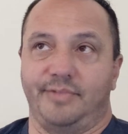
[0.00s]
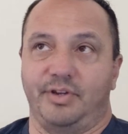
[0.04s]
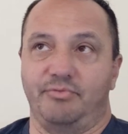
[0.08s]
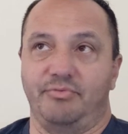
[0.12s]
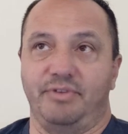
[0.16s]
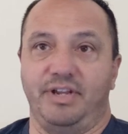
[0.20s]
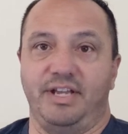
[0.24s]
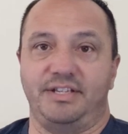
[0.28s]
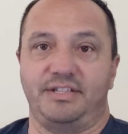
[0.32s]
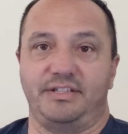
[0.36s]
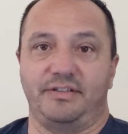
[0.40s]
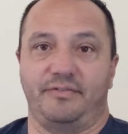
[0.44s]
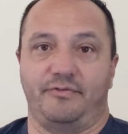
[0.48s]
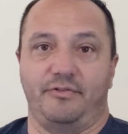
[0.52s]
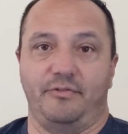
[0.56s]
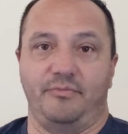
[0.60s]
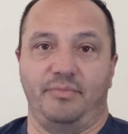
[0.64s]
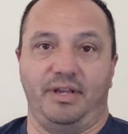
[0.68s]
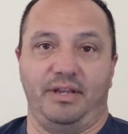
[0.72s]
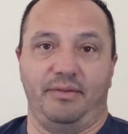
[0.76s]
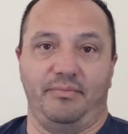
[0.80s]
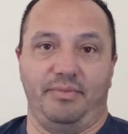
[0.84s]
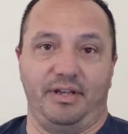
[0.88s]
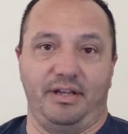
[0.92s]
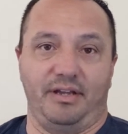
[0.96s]
reason for
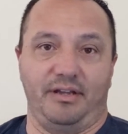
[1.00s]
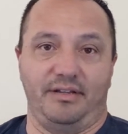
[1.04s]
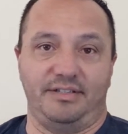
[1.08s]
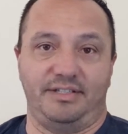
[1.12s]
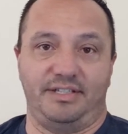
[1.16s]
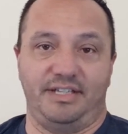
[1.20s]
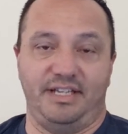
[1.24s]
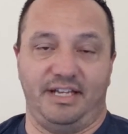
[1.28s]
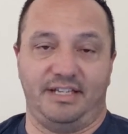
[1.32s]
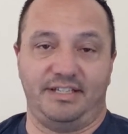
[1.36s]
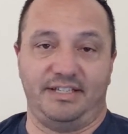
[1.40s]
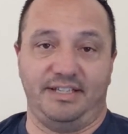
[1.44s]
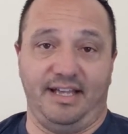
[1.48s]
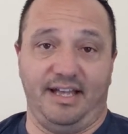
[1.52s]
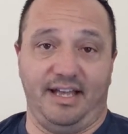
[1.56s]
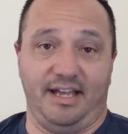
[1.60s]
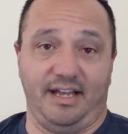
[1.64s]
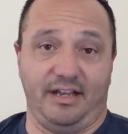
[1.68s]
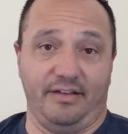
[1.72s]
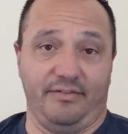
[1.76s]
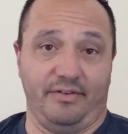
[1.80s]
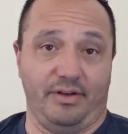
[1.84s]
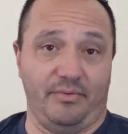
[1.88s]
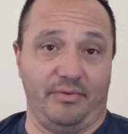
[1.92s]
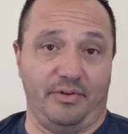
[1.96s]
me to be on
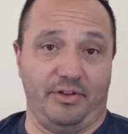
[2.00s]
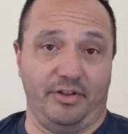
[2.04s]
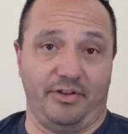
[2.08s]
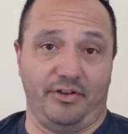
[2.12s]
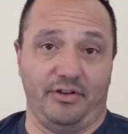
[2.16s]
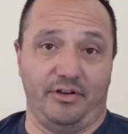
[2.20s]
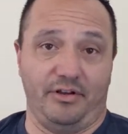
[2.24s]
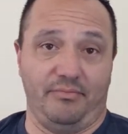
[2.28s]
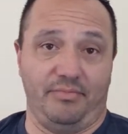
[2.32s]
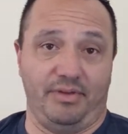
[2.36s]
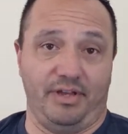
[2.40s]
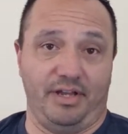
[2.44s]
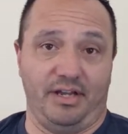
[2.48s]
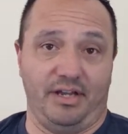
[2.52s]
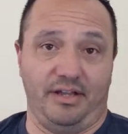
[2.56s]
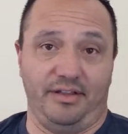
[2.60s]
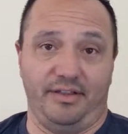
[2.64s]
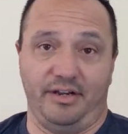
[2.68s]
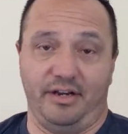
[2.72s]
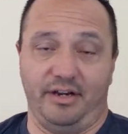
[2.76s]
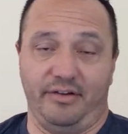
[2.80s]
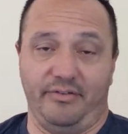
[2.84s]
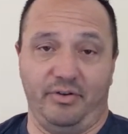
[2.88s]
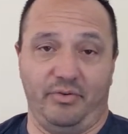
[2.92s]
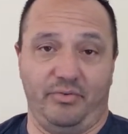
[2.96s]
TikTok if I'm only going to be on
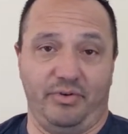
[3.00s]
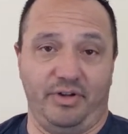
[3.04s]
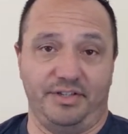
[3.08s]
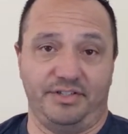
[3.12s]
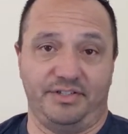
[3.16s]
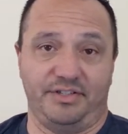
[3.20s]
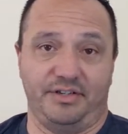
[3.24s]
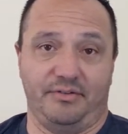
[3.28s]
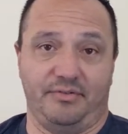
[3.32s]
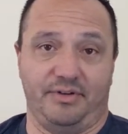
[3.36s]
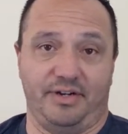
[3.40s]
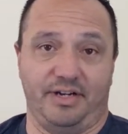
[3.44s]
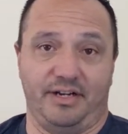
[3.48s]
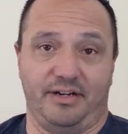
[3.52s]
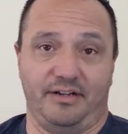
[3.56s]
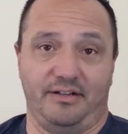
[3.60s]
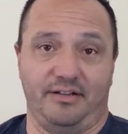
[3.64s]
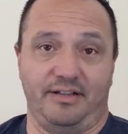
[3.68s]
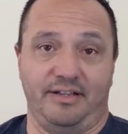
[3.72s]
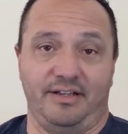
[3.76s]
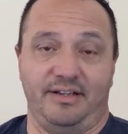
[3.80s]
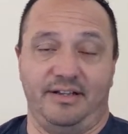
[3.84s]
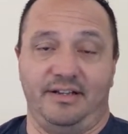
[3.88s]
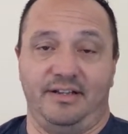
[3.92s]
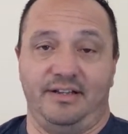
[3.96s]
there every once in a while.
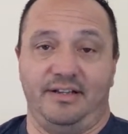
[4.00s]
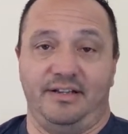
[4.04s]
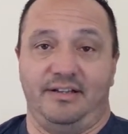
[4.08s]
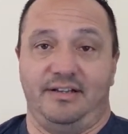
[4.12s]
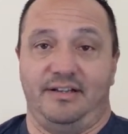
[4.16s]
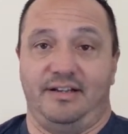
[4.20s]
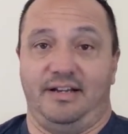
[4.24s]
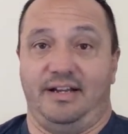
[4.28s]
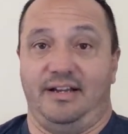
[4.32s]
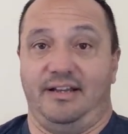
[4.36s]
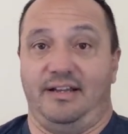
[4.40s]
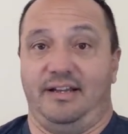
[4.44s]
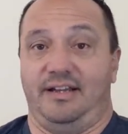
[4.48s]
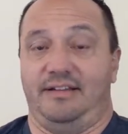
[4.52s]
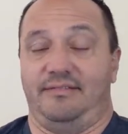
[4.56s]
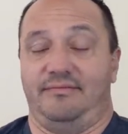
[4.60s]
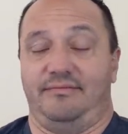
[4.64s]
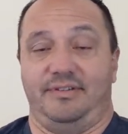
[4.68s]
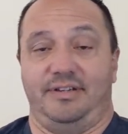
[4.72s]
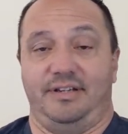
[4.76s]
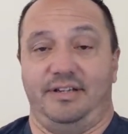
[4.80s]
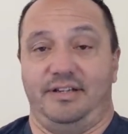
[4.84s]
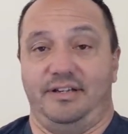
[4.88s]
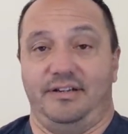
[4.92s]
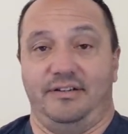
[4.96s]

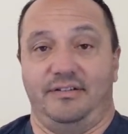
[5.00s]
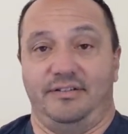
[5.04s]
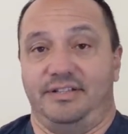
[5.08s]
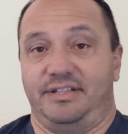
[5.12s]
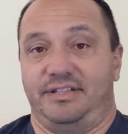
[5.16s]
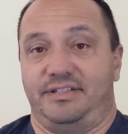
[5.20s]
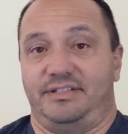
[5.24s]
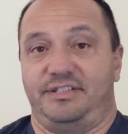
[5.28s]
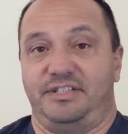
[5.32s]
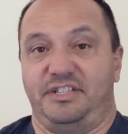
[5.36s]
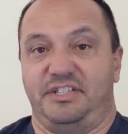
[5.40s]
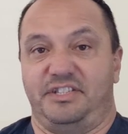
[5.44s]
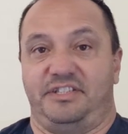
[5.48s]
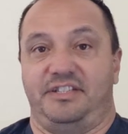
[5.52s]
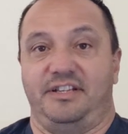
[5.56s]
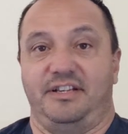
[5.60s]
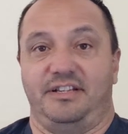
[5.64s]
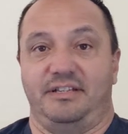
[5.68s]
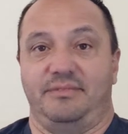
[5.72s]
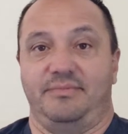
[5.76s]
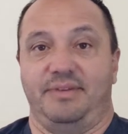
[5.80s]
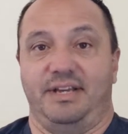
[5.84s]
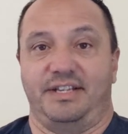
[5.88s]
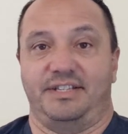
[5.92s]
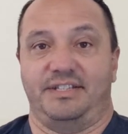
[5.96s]
It just
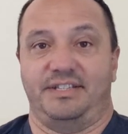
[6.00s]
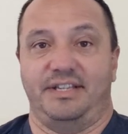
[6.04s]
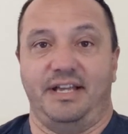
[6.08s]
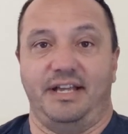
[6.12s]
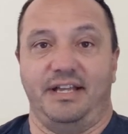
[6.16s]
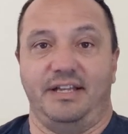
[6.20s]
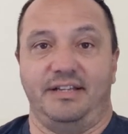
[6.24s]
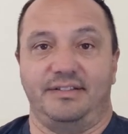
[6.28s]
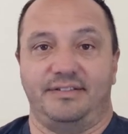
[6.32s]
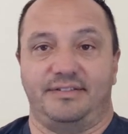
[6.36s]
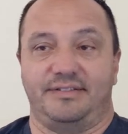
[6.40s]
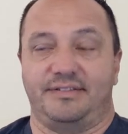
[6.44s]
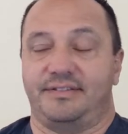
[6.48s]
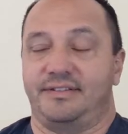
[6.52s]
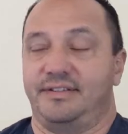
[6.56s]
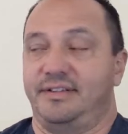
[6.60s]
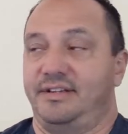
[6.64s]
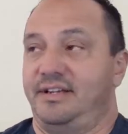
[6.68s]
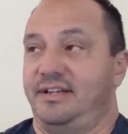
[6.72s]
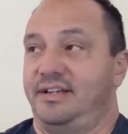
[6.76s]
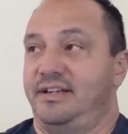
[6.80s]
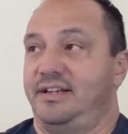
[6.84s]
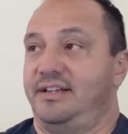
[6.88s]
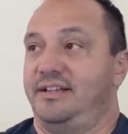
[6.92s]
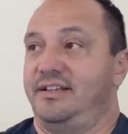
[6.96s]
doesn't make sense.
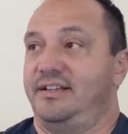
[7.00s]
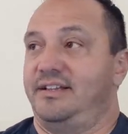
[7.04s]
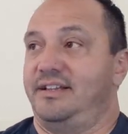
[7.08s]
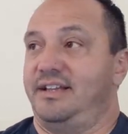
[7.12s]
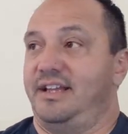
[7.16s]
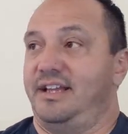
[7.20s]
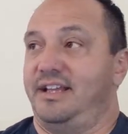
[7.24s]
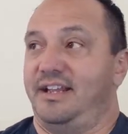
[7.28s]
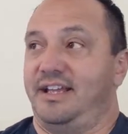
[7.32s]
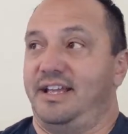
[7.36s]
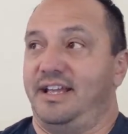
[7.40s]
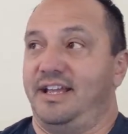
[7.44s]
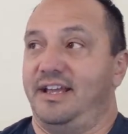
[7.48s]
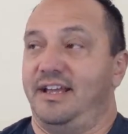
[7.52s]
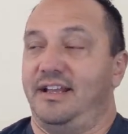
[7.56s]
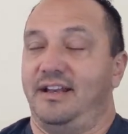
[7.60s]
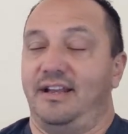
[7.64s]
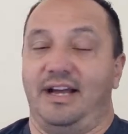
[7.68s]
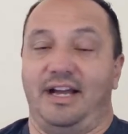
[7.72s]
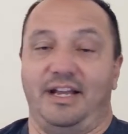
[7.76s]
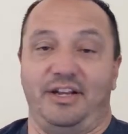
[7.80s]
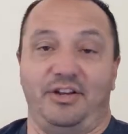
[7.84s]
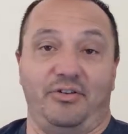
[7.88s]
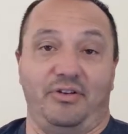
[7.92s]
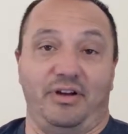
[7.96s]
And again,
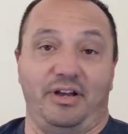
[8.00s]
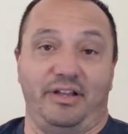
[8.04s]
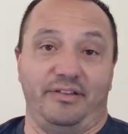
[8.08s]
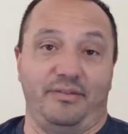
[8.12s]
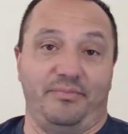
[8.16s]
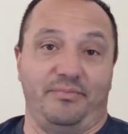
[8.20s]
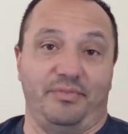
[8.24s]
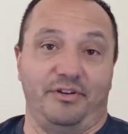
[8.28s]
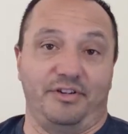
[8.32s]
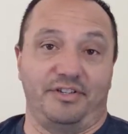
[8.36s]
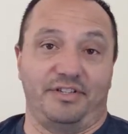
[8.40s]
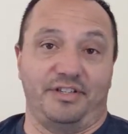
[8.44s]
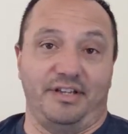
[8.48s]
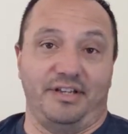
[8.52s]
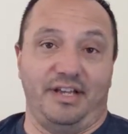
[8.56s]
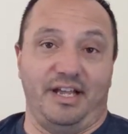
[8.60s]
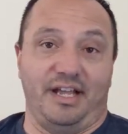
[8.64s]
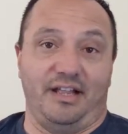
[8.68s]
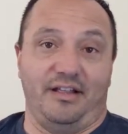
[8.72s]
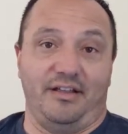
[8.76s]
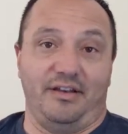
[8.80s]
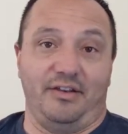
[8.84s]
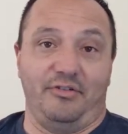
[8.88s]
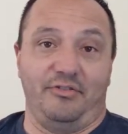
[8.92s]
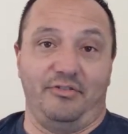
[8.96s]
I don't have the
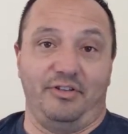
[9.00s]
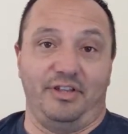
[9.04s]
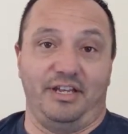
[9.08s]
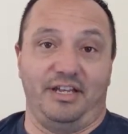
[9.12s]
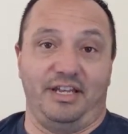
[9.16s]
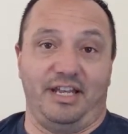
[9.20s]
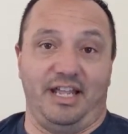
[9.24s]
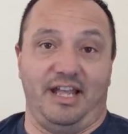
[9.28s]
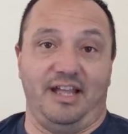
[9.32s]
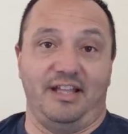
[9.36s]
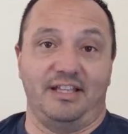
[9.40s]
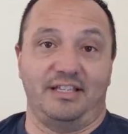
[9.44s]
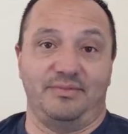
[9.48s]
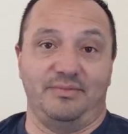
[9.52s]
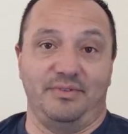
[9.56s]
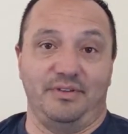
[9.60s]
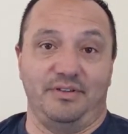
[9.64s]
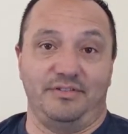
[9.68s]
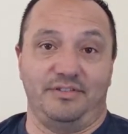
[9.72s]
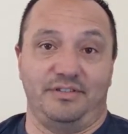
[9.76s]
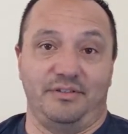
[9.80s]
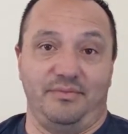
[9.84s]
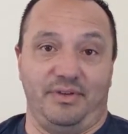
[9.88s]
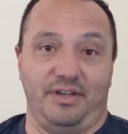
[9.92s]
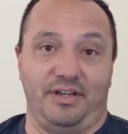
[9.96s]
personality or the dance
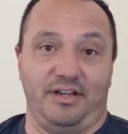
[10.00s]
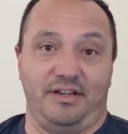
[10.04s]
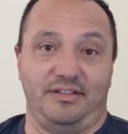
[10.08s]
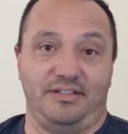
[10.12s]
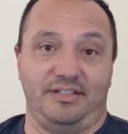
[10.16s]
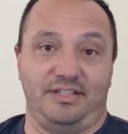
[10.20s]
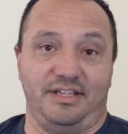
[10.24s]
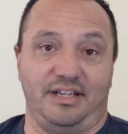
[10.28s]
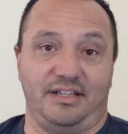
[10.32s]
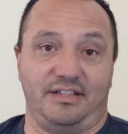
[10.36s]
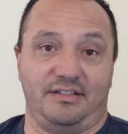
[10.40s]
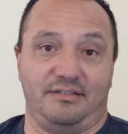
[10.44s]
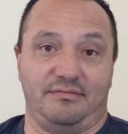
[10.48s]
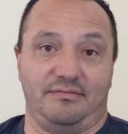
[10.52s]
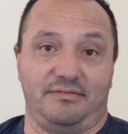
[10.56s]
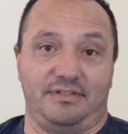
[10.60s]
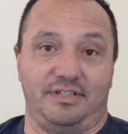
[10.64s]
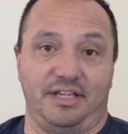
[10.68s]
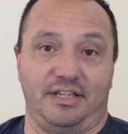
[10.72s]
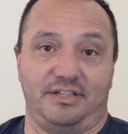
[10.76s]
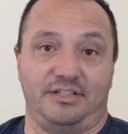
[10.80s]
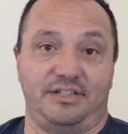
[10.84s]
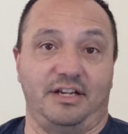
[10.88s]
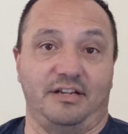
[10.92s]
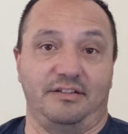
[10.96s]
moves to be on
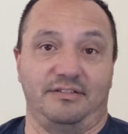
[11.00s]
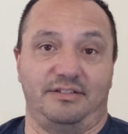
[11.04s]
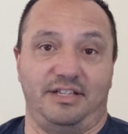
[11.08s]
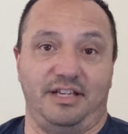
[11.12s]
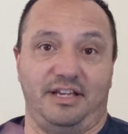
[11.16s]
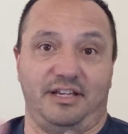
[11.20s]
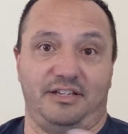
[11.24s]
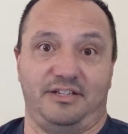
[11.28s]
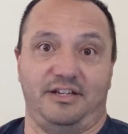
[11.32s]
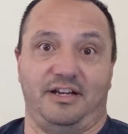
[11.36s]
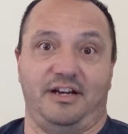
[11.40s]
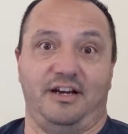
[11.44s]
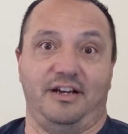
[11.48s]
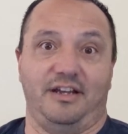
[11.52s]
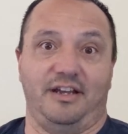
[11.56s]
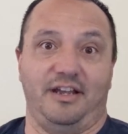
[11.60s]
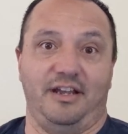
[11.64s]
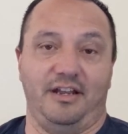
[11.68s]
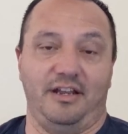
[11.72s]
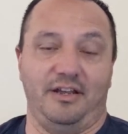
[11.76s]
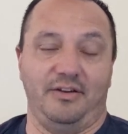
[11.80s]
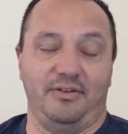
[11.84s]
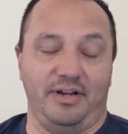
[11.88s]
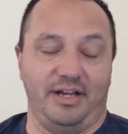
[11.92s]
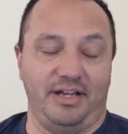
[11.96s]
TikTok
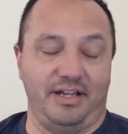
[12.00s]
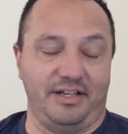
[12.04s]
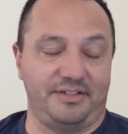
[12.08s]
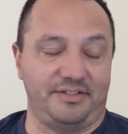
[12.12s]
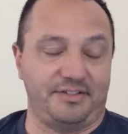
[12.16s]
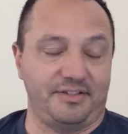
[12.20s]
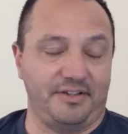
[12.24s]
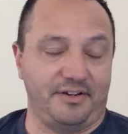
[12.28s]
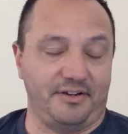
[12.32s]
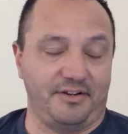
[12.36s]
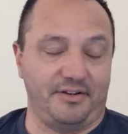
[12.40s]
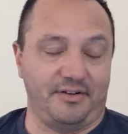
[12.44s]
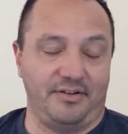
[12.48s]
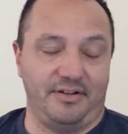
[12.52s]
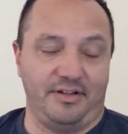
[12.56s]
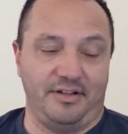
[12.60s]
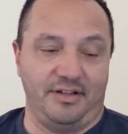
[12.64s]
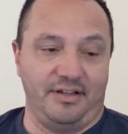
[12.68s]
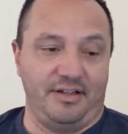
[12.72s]
anyway. So